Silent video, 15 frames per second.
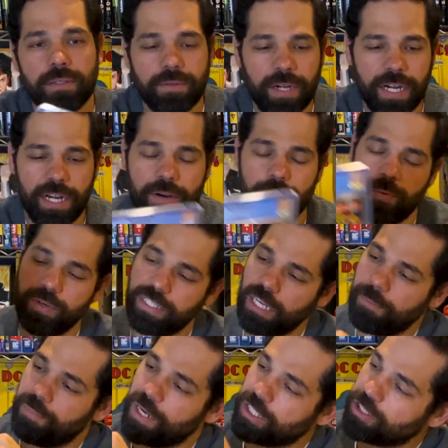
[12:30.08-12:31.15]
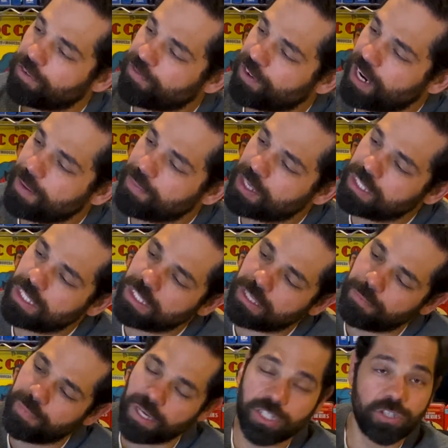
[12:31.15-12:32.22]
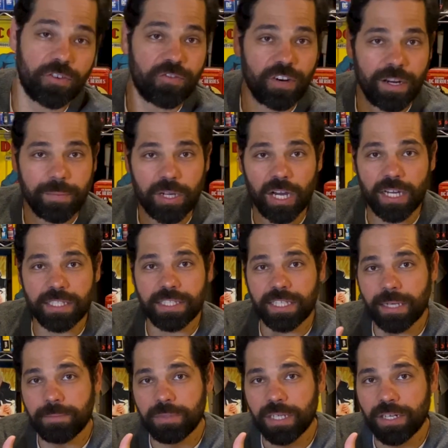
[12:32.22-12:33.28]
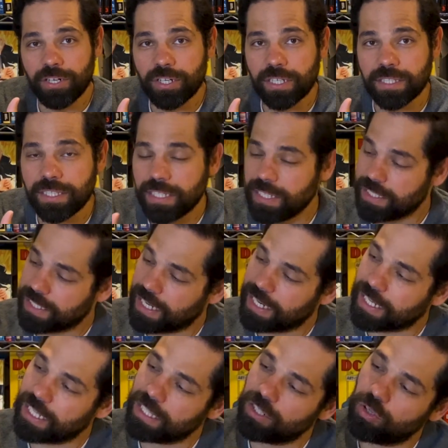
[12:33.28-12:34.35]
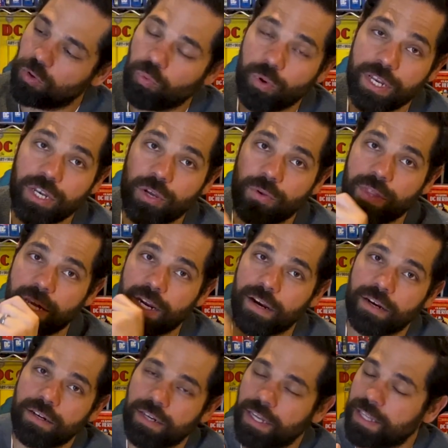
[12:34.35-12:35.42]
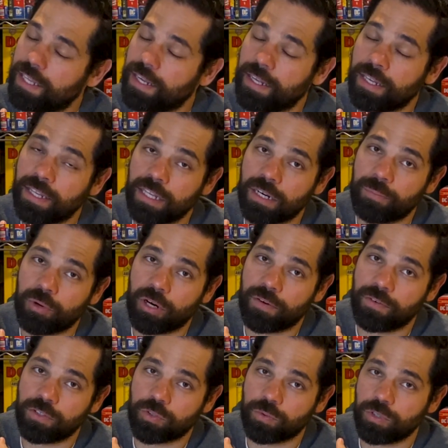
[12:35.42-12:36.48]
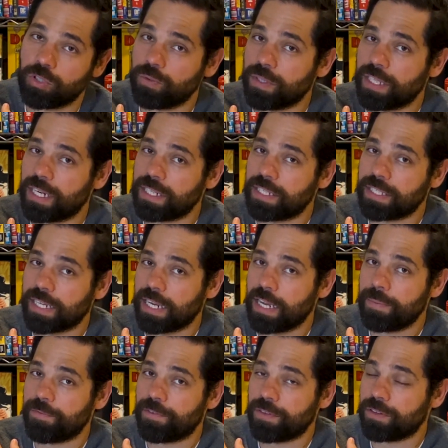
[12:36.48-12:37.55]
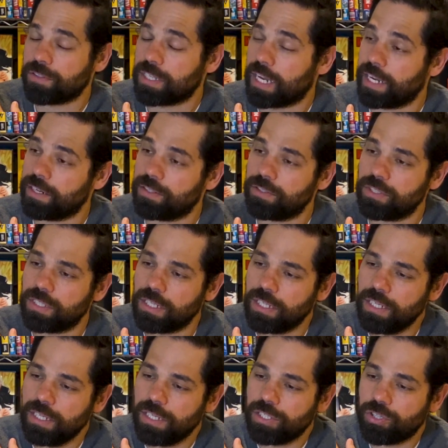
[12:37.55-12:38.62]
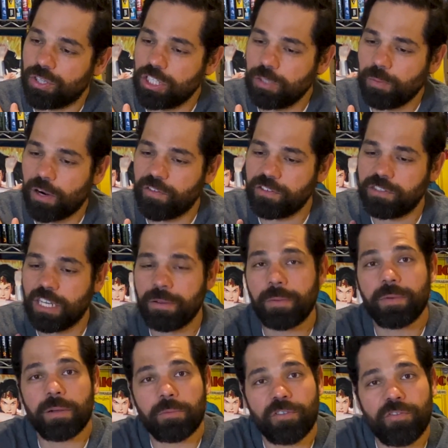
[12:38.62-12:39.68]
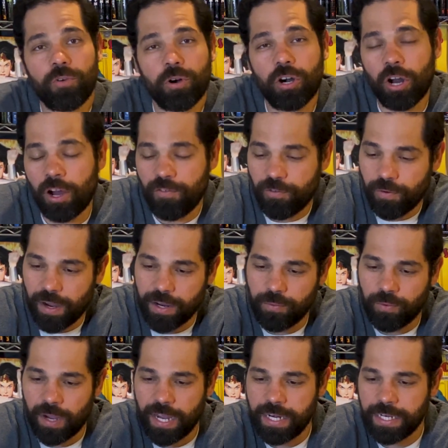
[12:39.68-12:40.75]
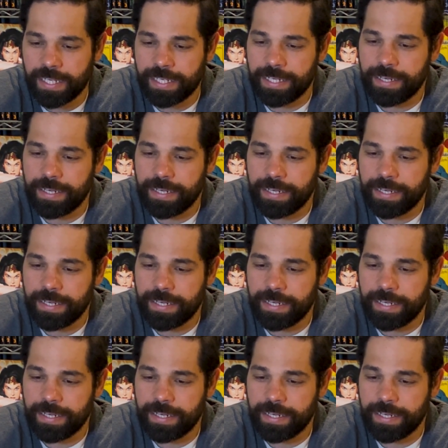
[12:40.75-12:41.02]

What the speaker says: Right here, when we say picture frame, this is the picture frame concept here. You can see it's got like a little window there, and that a lot of Marvels were doing that at the time for their titles. So this is Marvel Team Up number 4, off-white white.